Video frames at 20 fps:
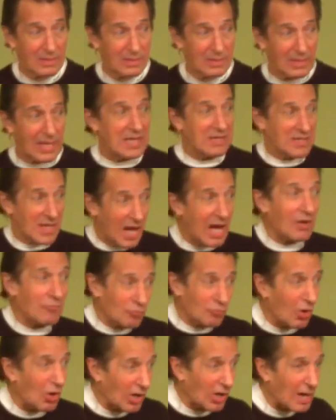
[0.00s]
And God
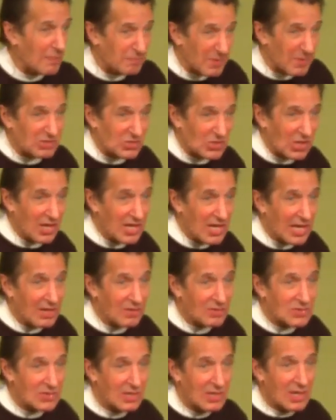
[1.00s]
rolled up his
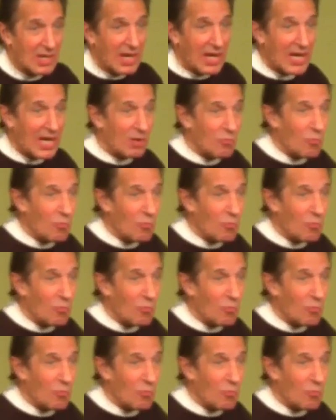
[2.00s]
sleeves and